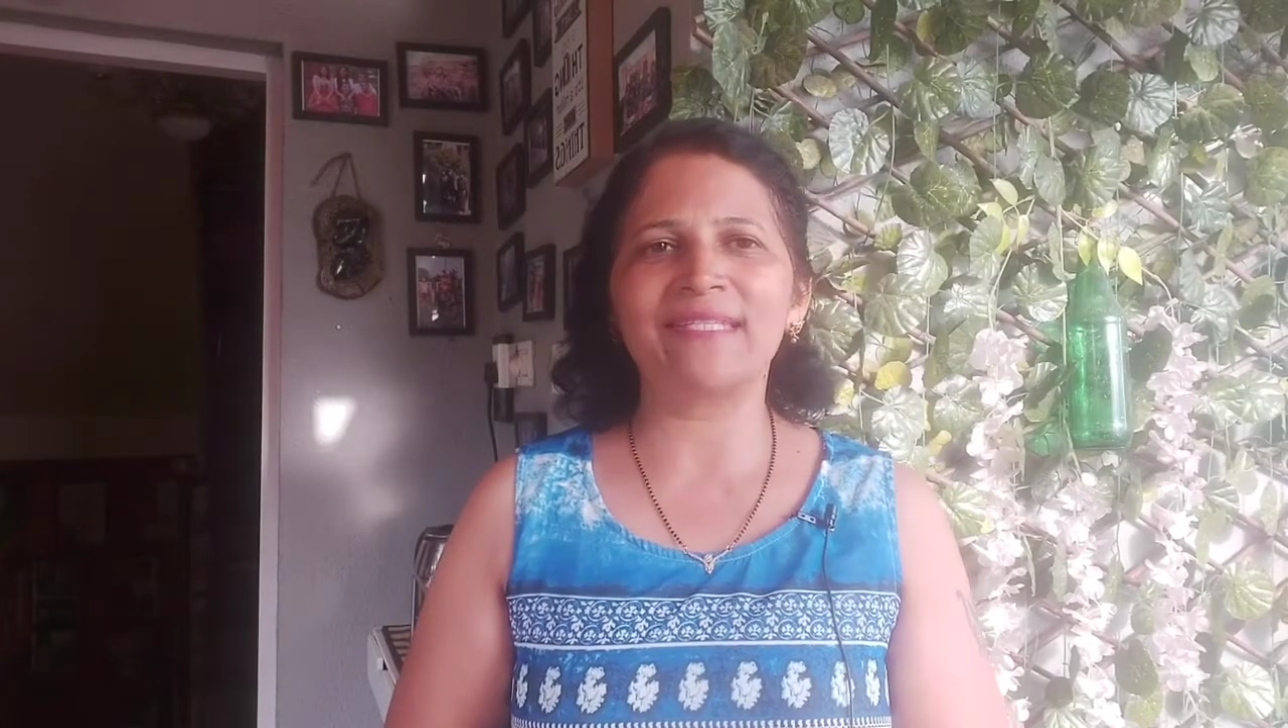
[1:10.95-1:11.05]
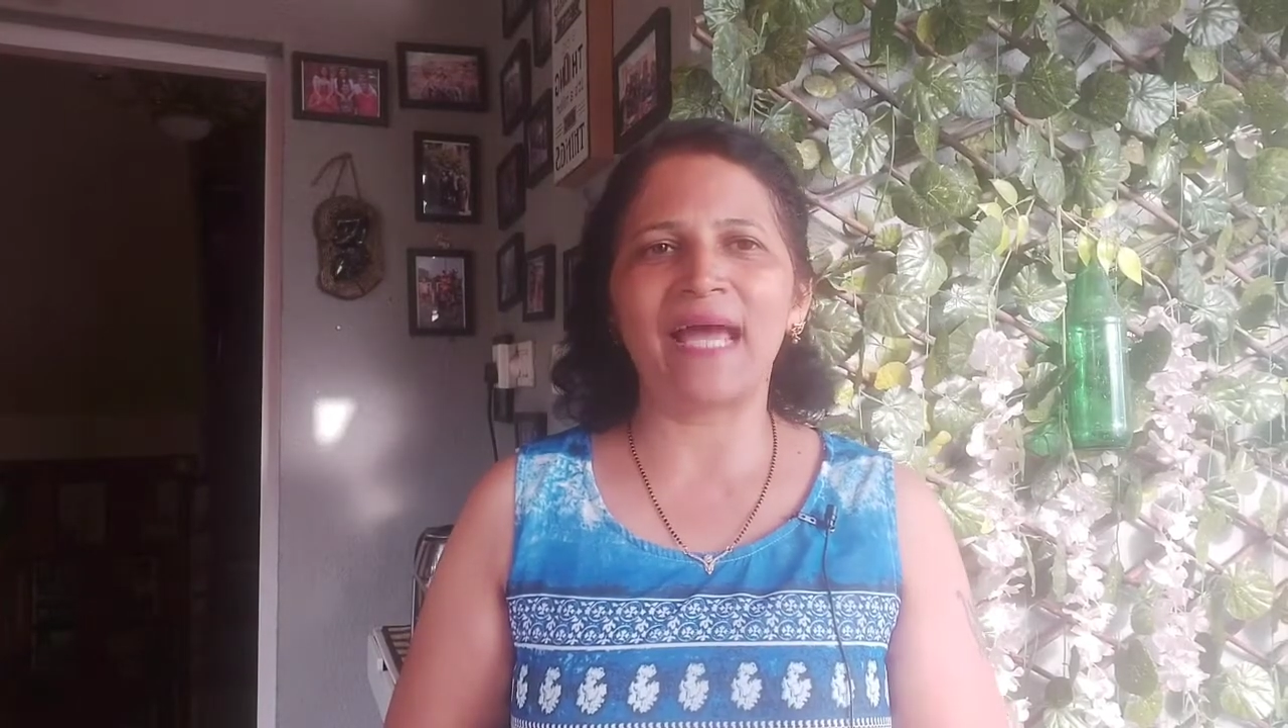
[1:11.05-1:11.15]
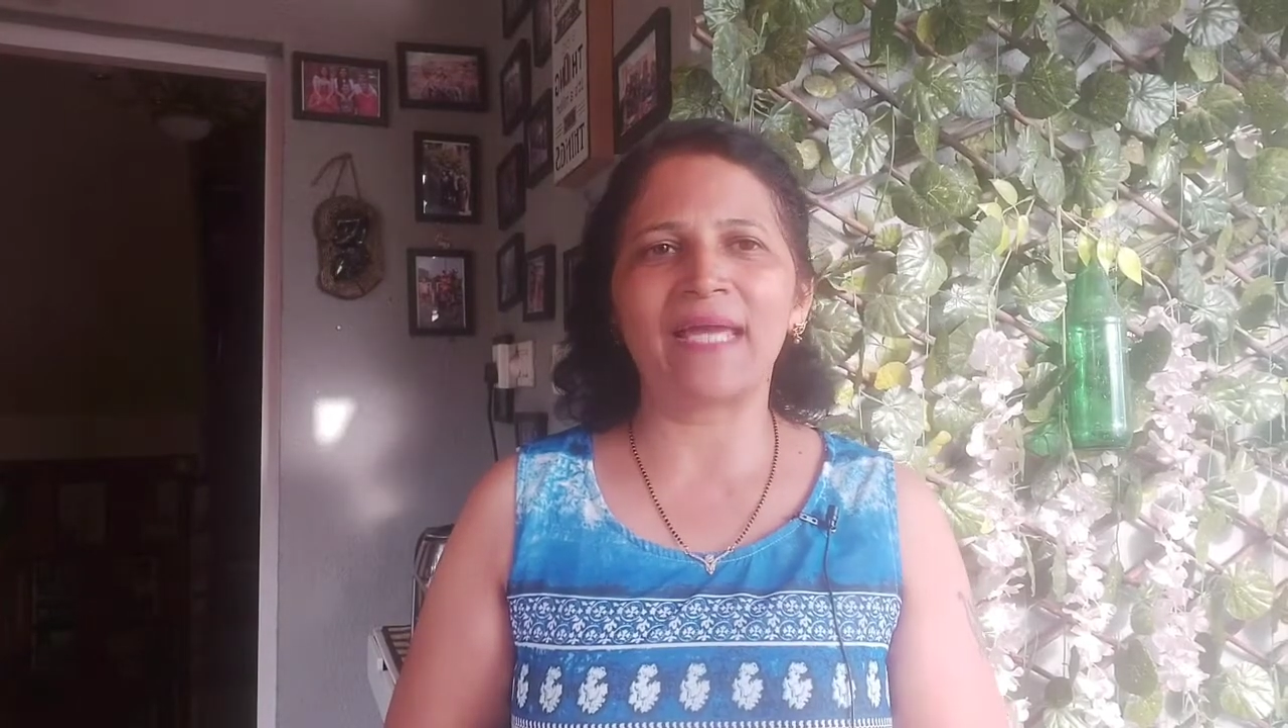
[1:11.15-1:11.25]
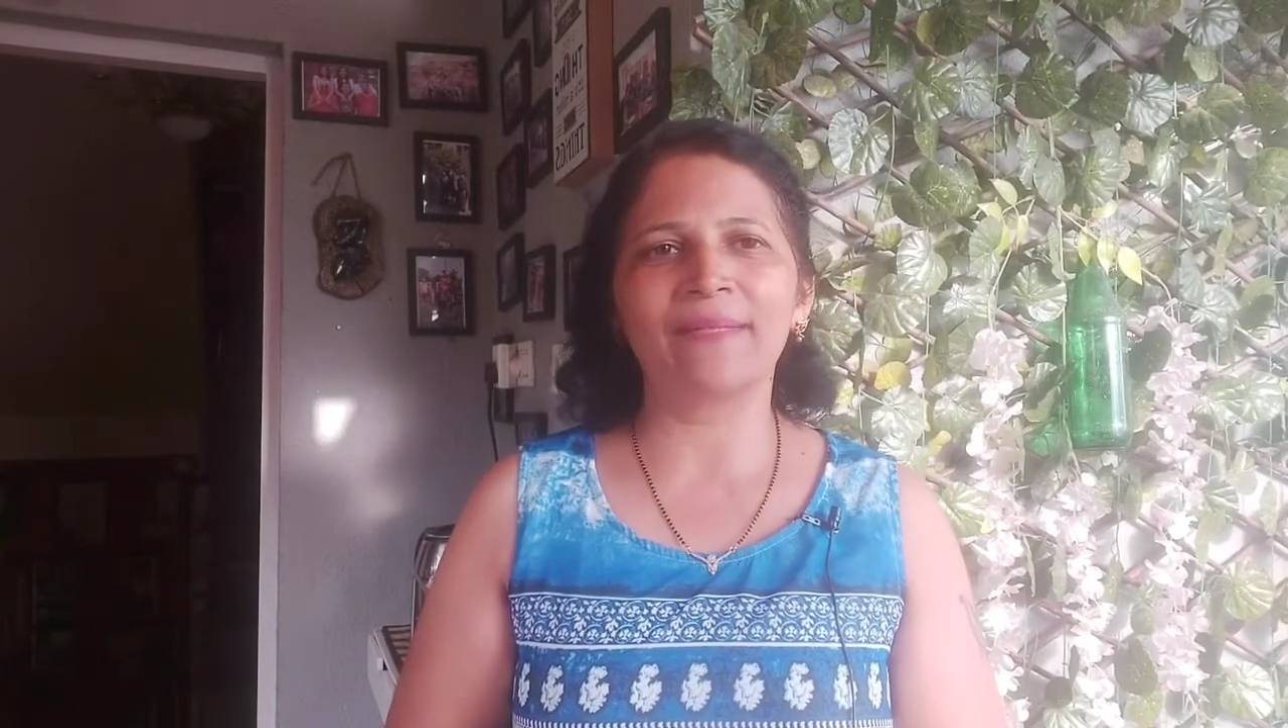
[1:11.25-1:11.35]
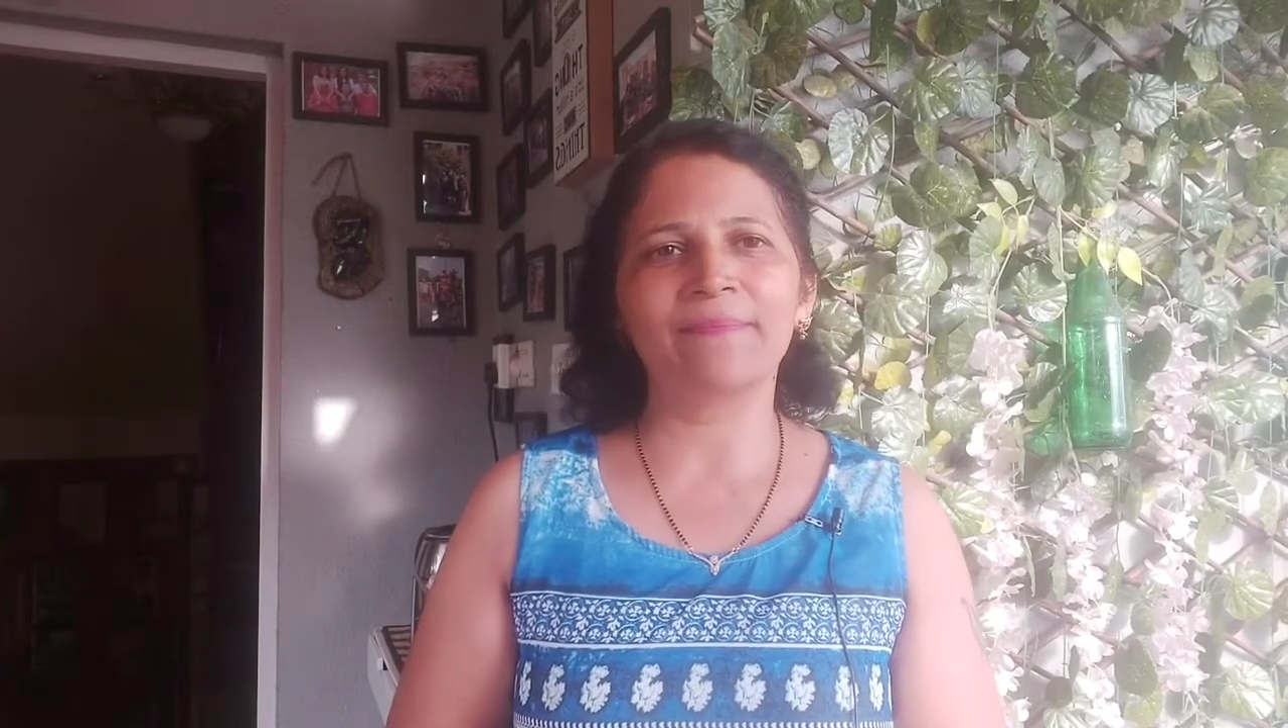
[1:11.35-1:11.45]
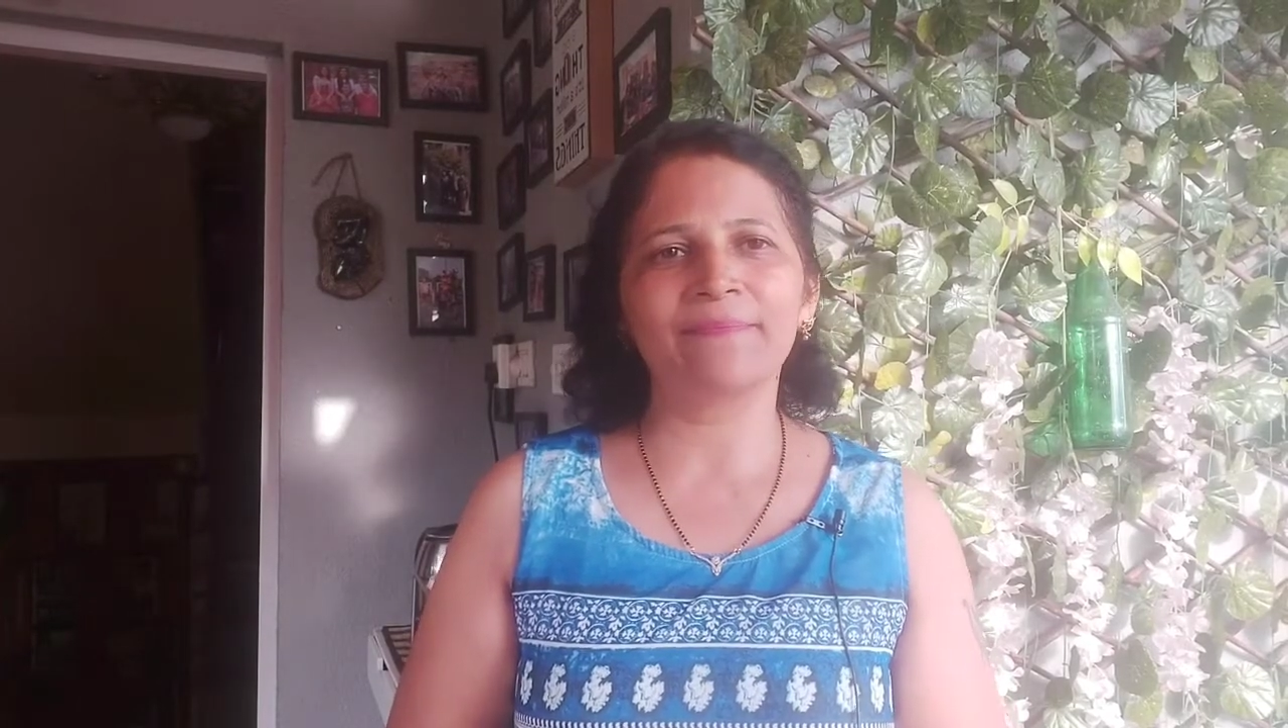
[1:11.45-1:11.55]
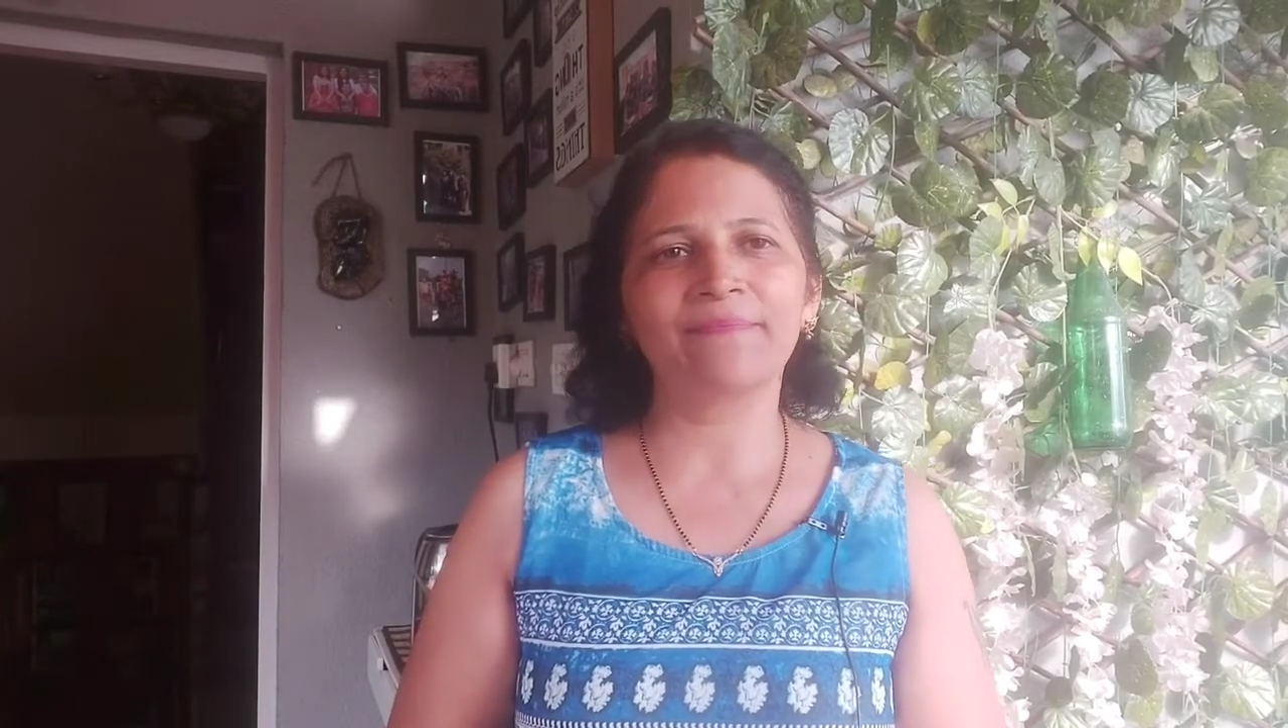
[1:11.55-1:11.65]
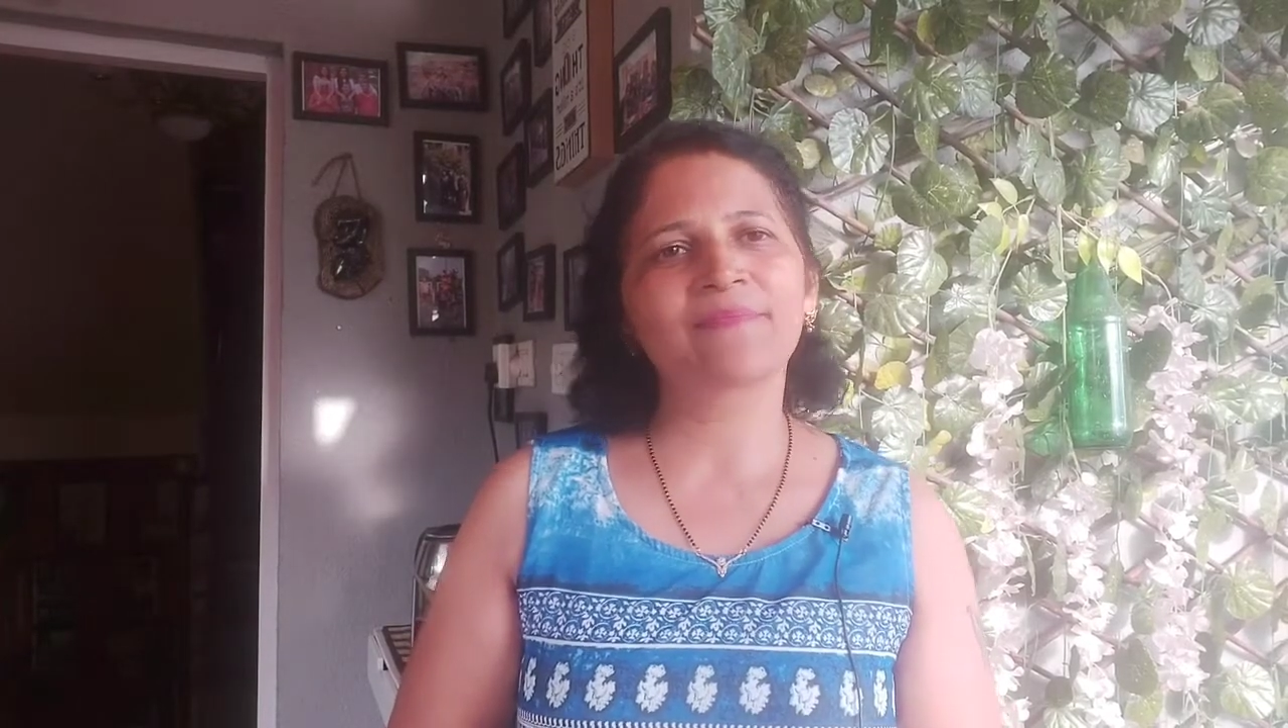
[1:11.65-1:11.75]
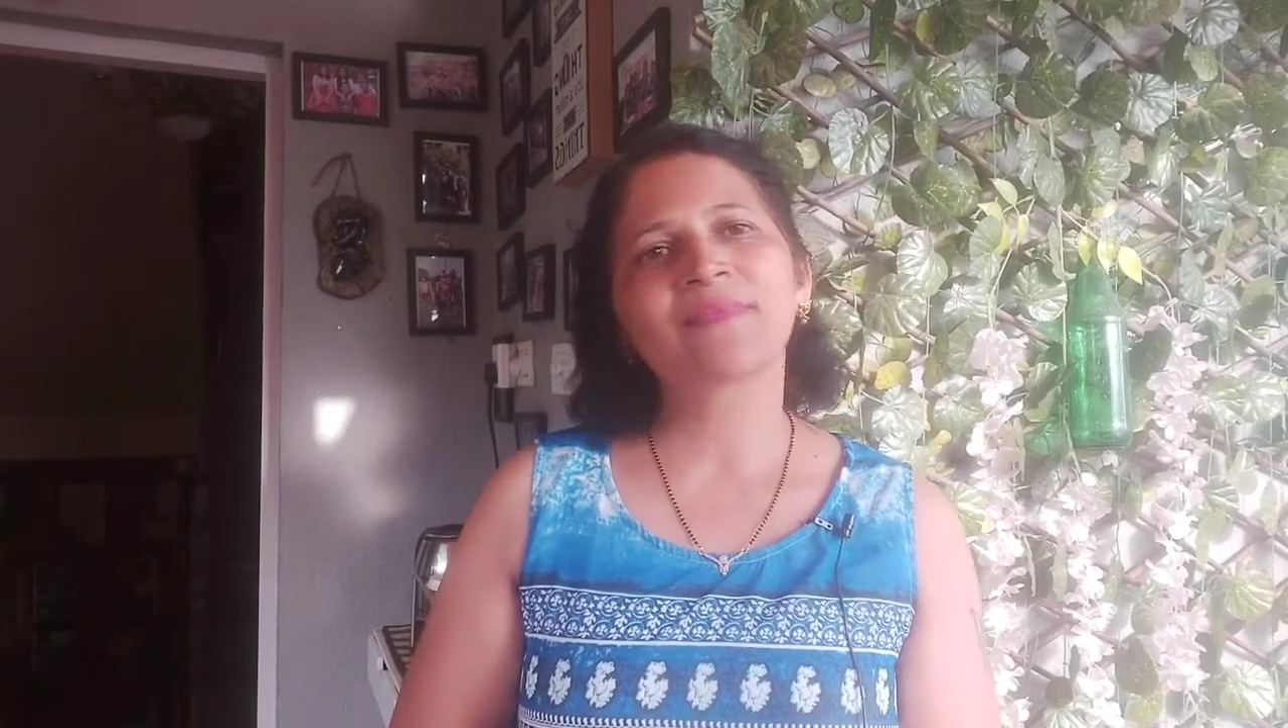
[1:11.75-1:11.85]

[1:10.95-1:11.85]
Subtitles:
time.